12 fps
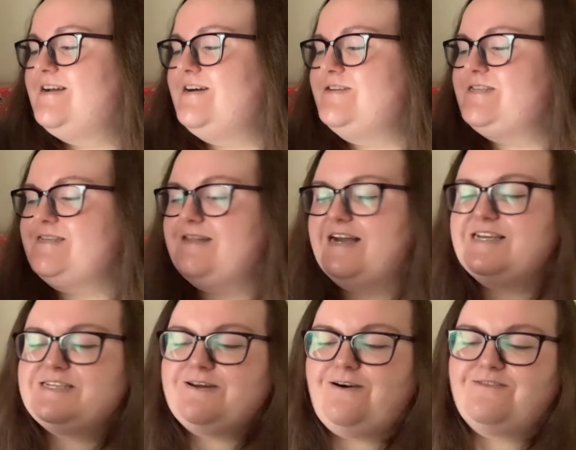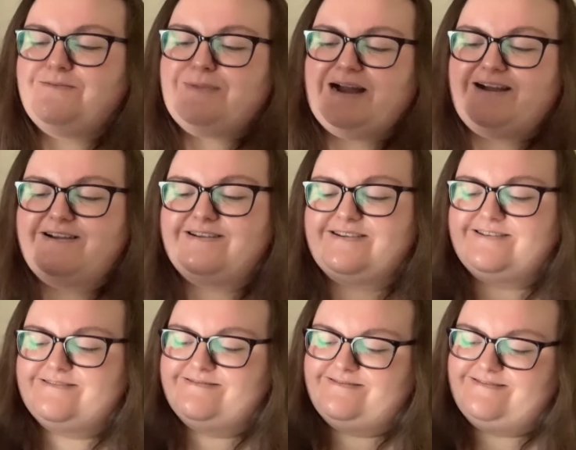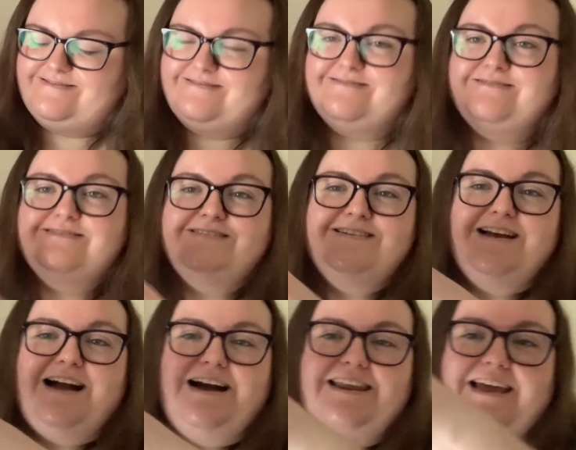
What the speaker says: until I saw the back and it